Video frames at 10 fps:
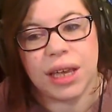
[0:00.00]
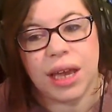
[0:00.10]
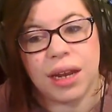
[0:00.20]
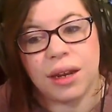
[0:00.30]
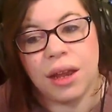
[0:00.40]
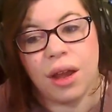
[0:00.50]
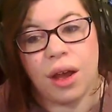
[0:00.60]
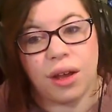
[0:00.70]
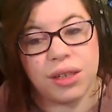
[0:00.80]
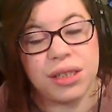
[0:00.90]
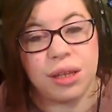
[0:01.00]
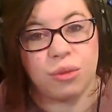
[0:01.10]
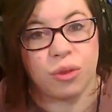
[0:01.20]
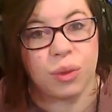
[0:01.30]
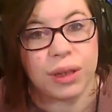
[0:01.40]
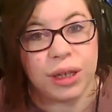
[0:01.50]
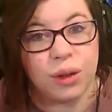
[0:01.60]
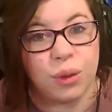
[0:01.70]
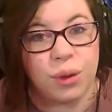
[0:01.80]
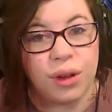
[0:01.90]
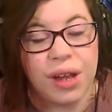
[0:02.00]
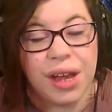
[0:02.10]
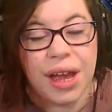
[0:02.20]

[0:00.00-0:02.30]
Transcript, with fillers: again all seem really cool